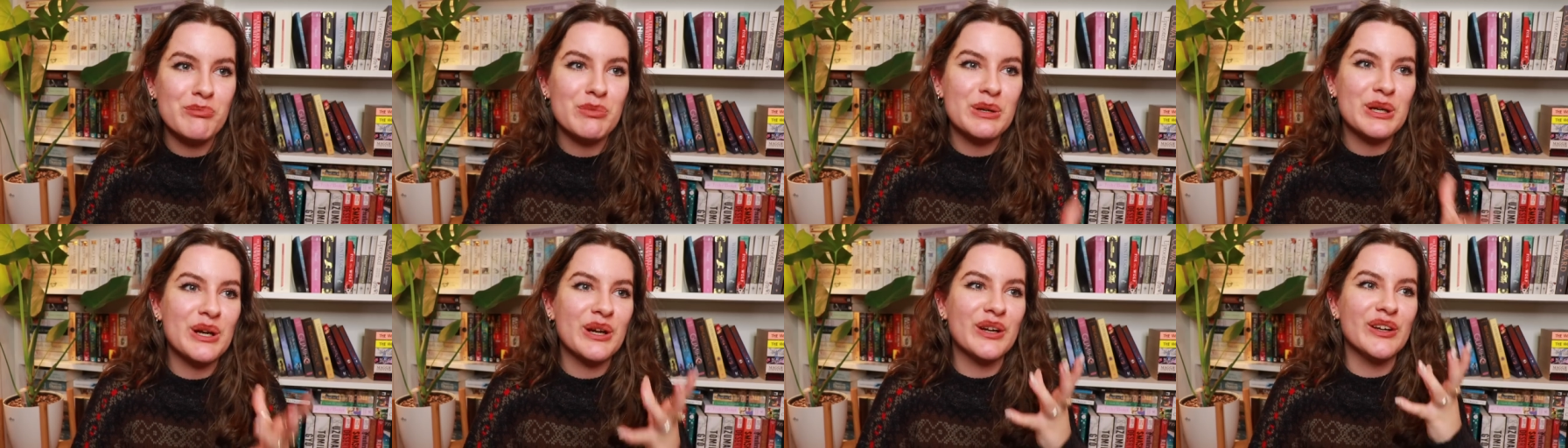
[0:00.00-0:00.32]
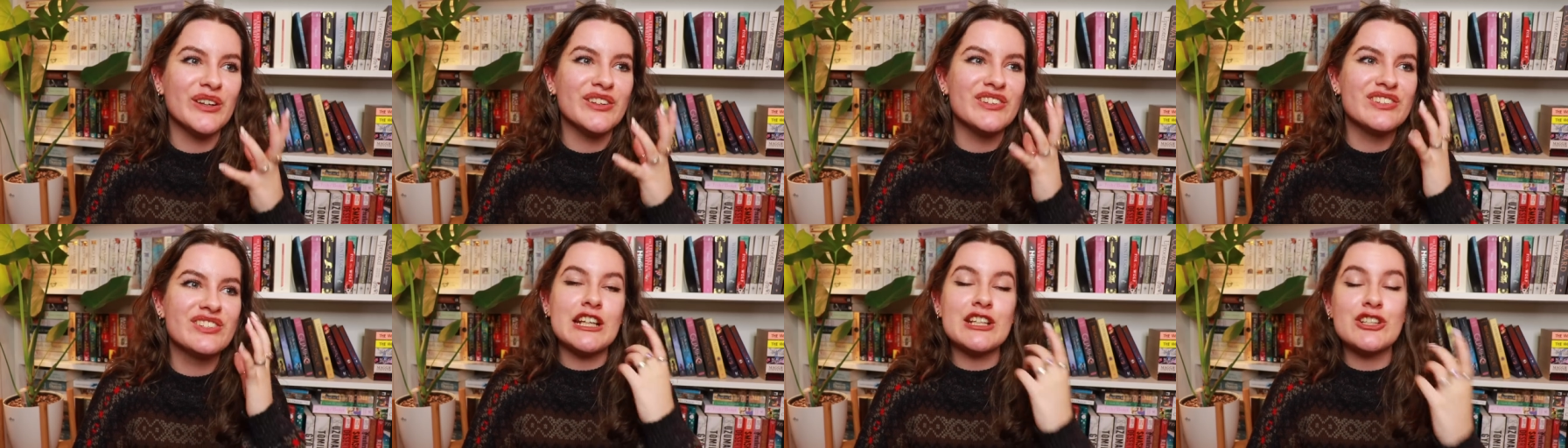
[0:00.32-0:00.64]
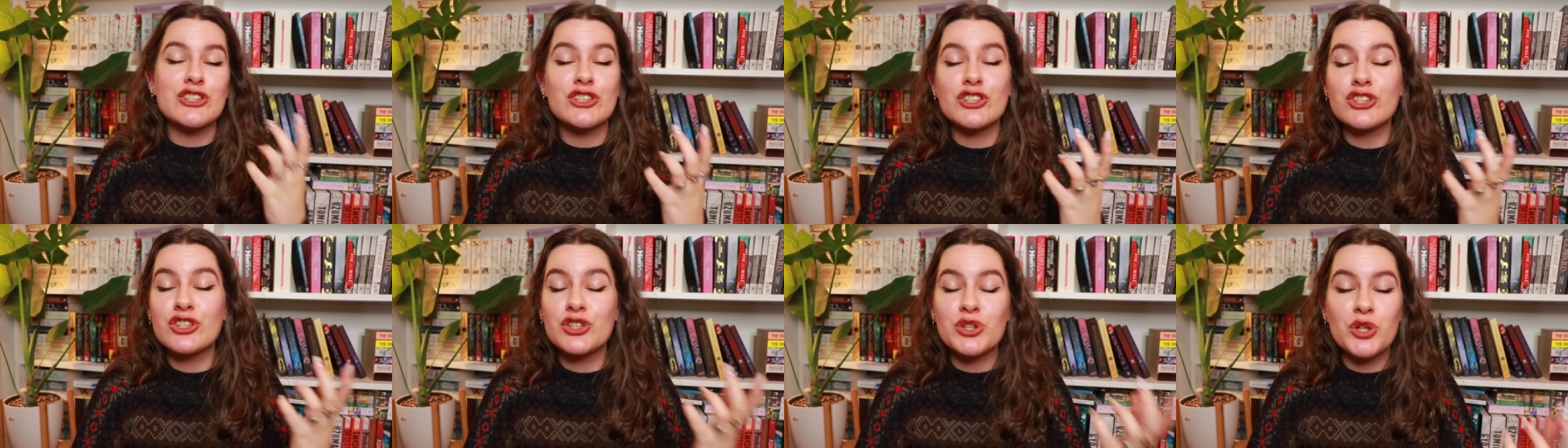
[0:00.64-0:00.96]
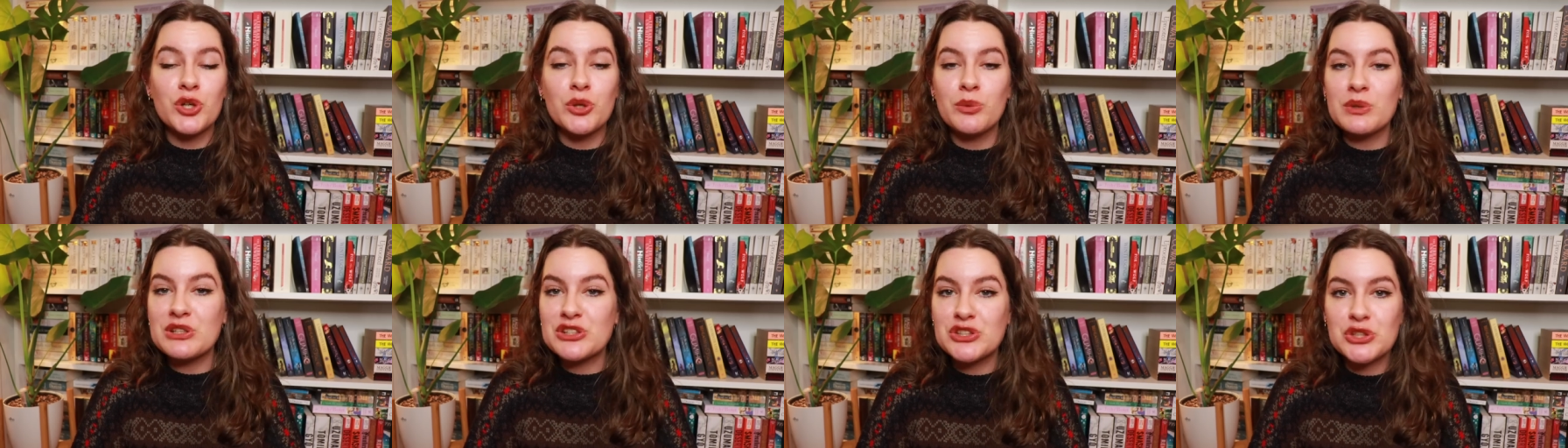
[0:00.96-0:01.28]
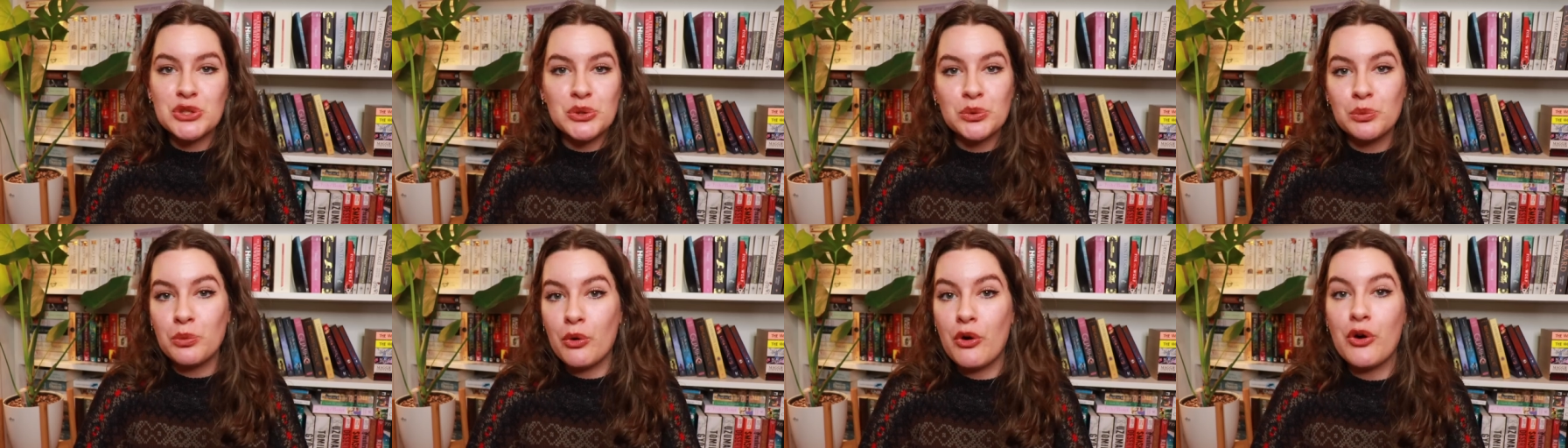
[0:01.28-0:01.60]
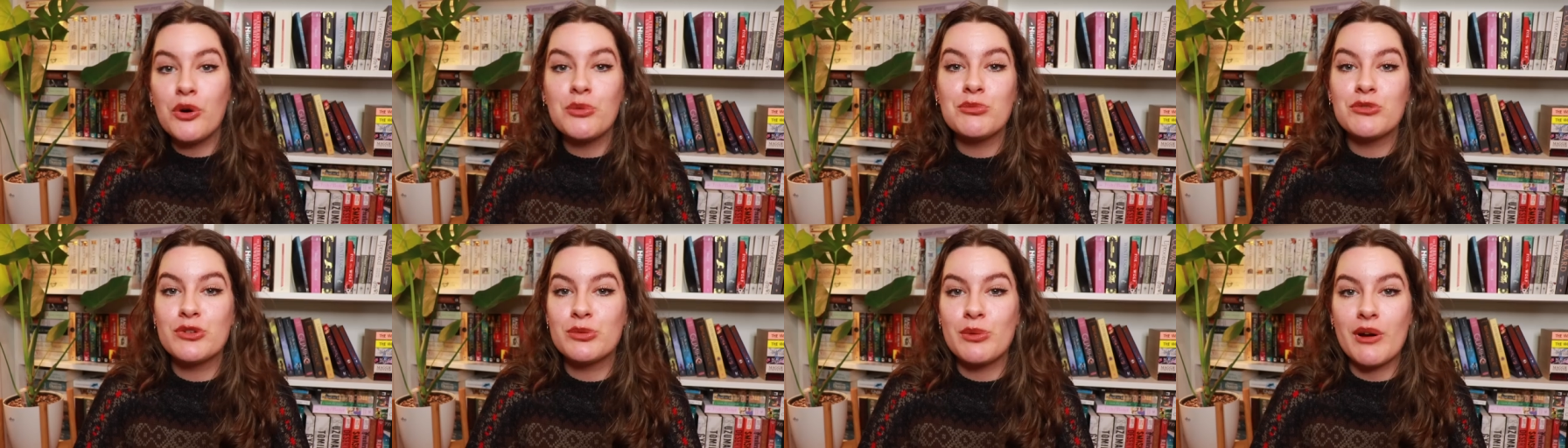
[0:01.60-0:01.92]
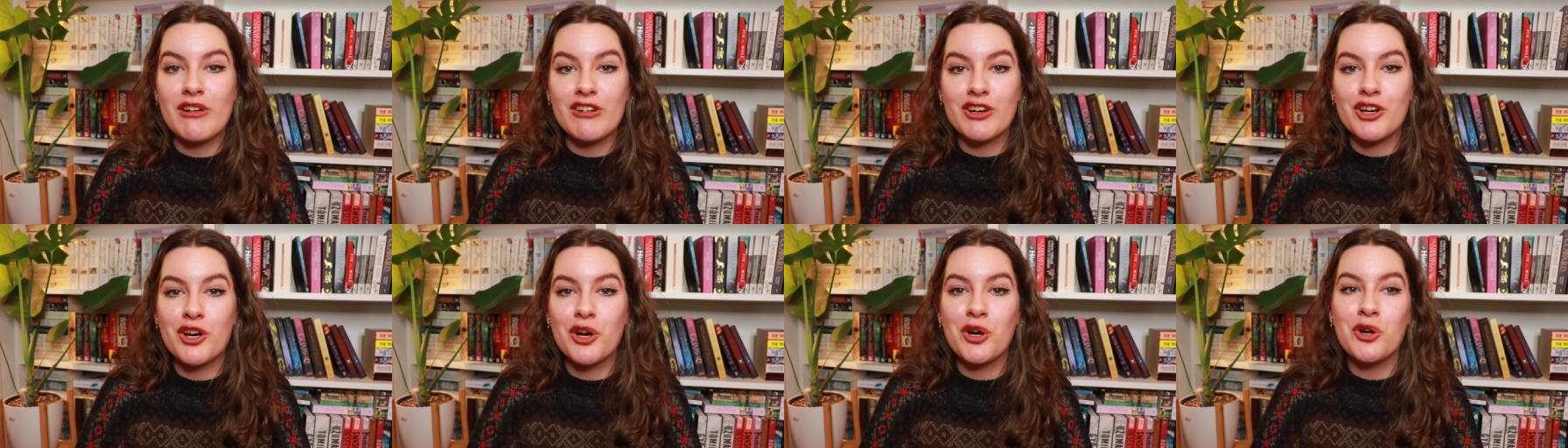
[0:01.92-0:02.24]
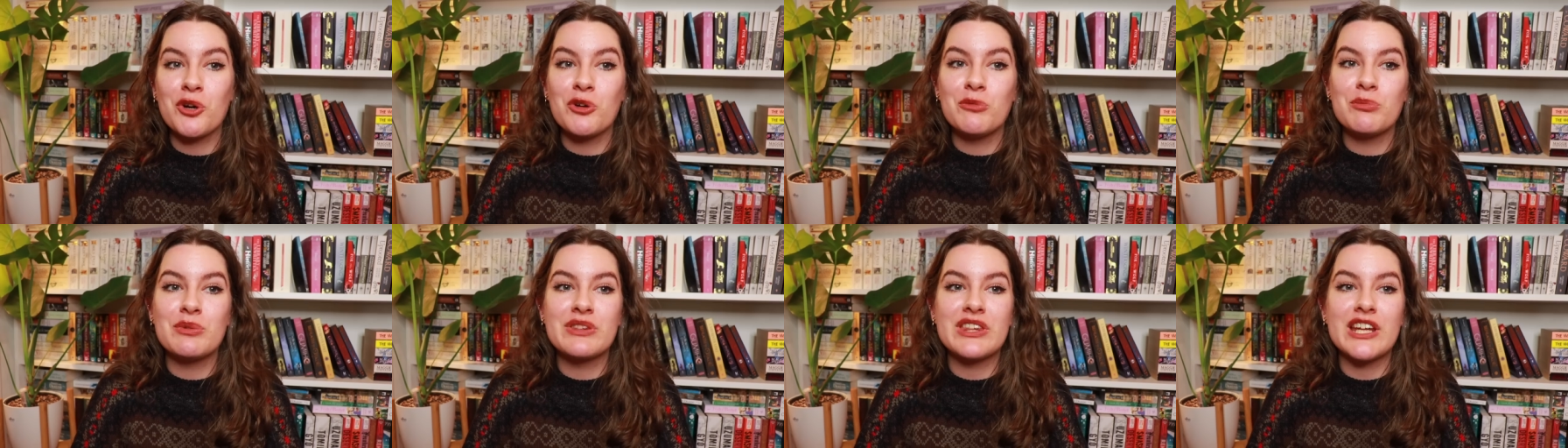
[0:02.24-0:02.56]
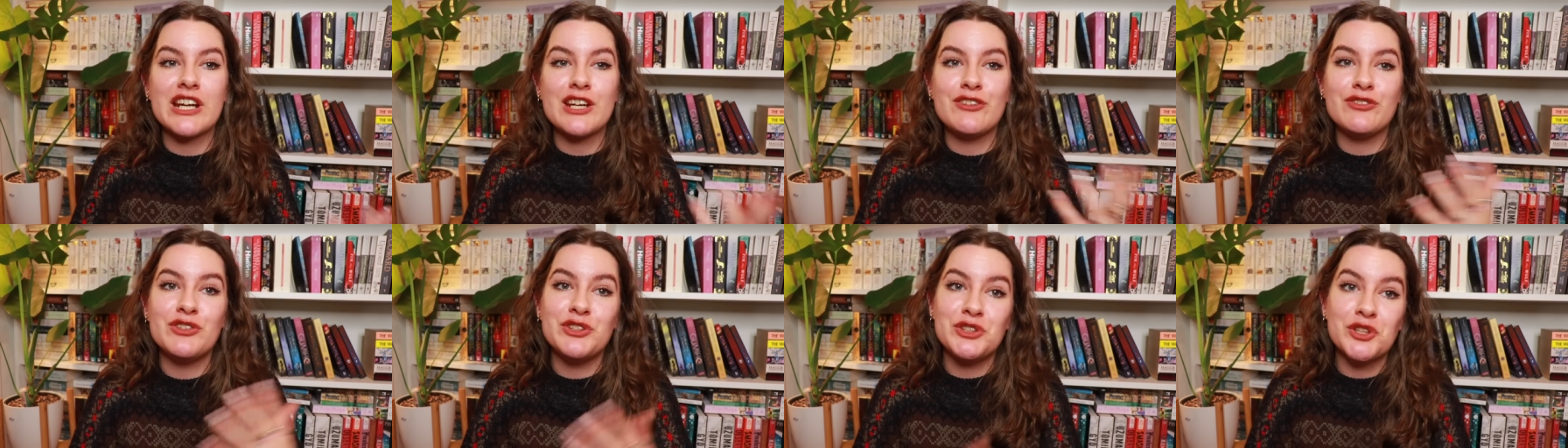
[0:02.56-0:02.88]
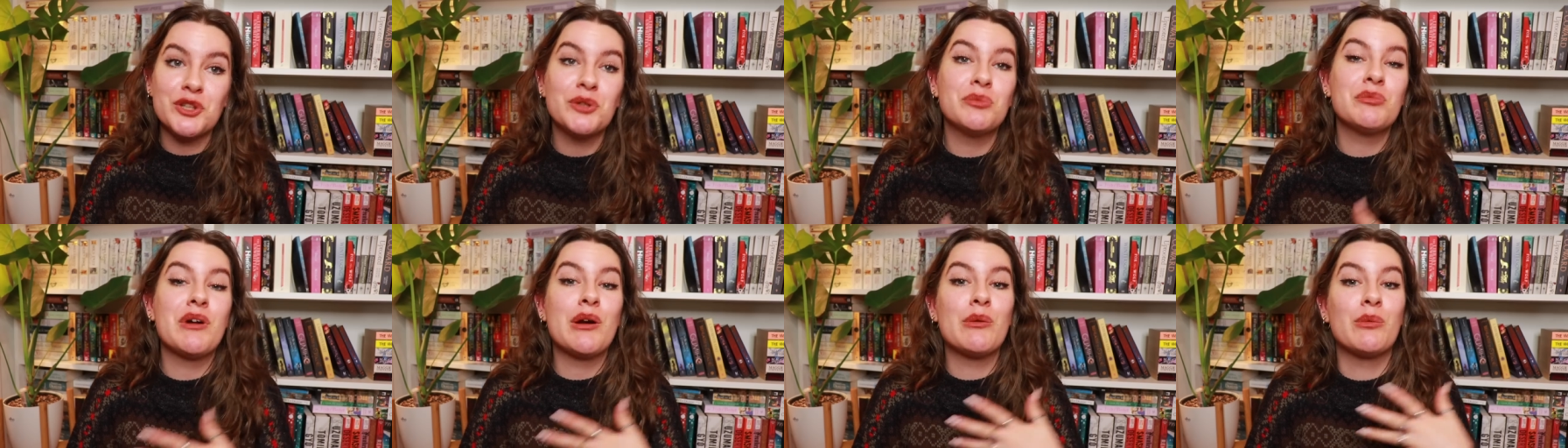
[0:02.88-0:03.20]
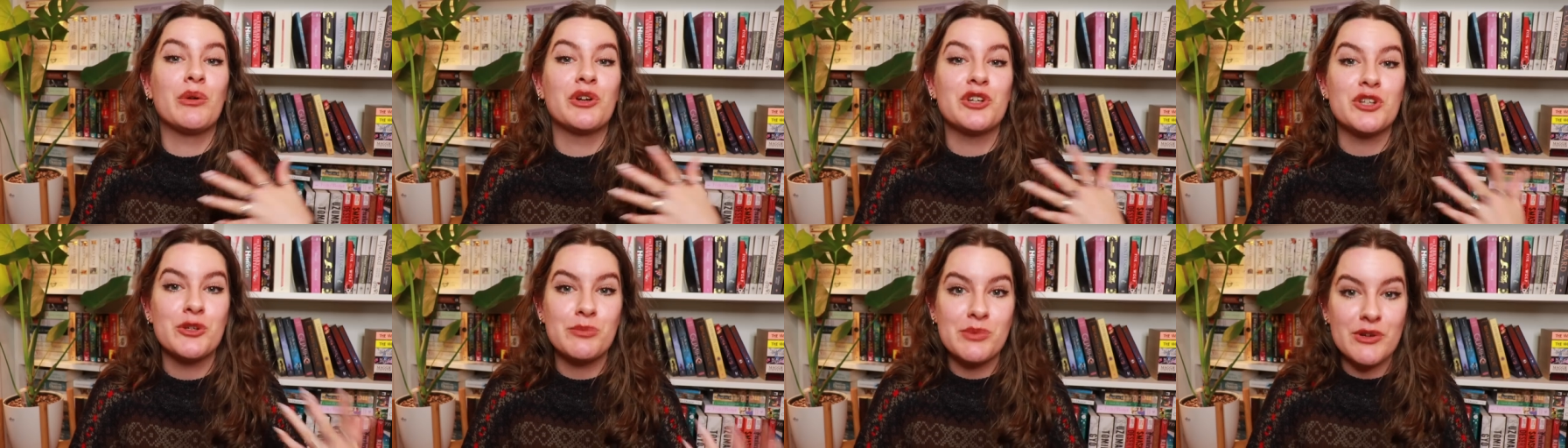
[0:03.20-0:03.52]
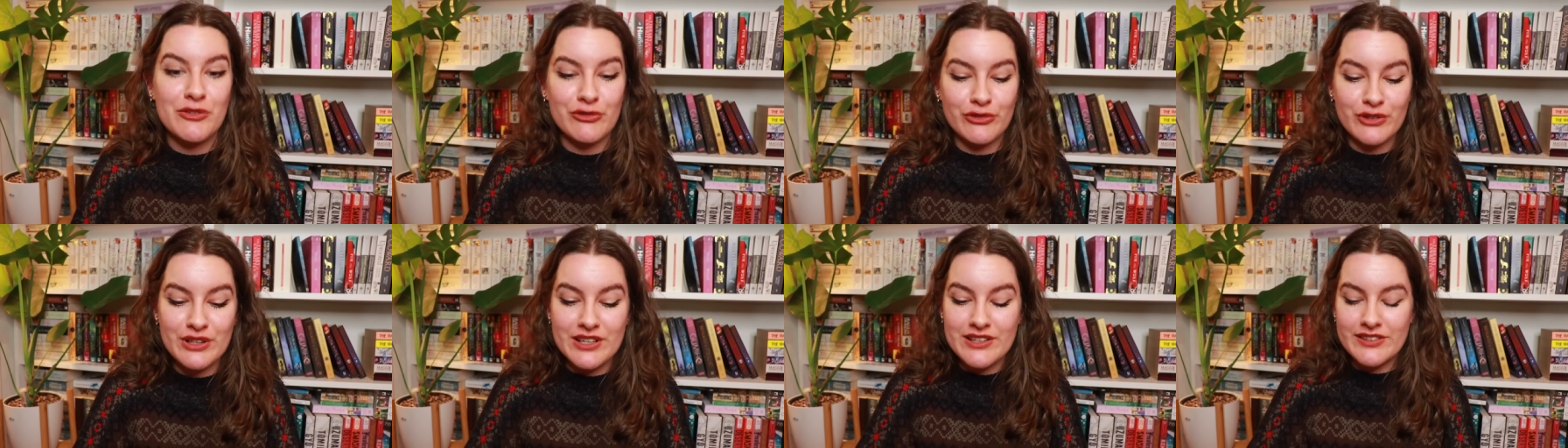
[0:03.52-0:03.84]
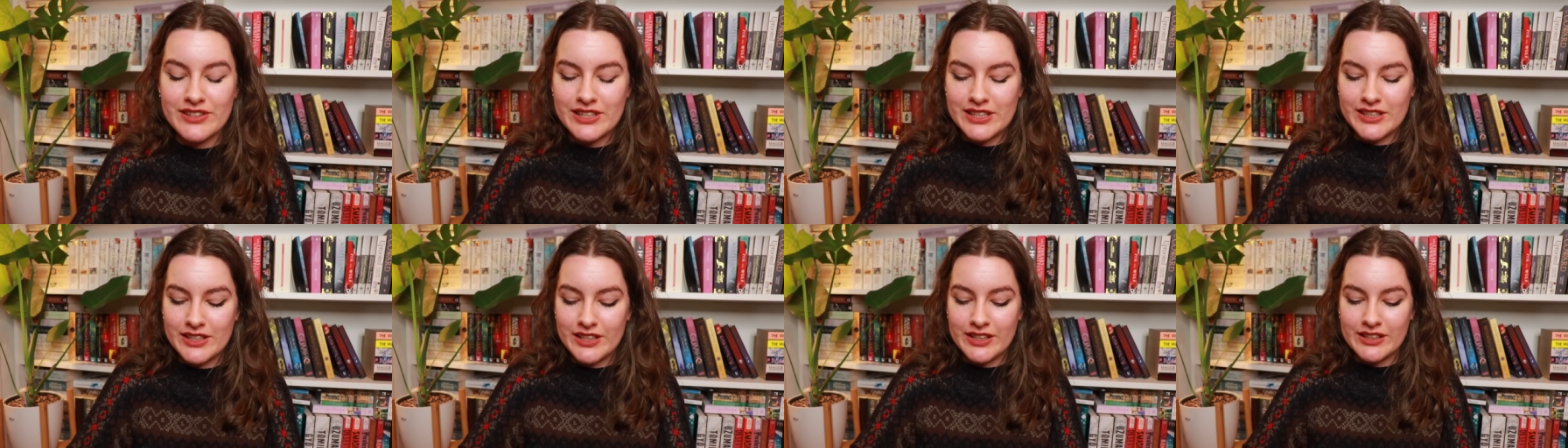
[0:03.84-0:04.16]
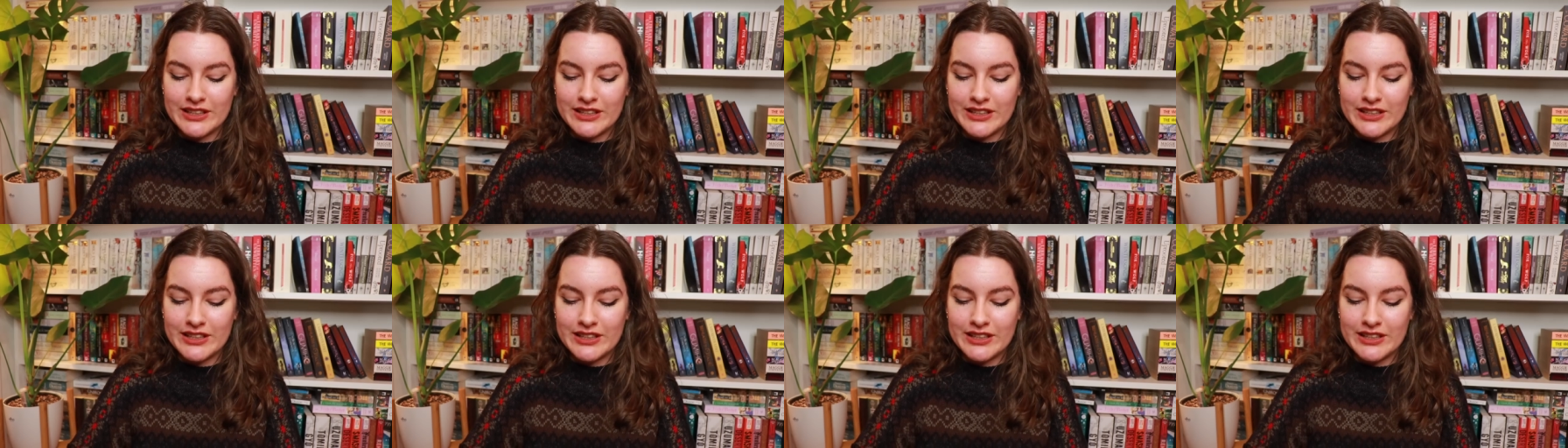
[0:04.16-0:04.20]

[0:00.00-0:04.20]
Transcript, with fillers: because it's just always too warm to wear a coat, but then if you don't wear one you'll be freezing.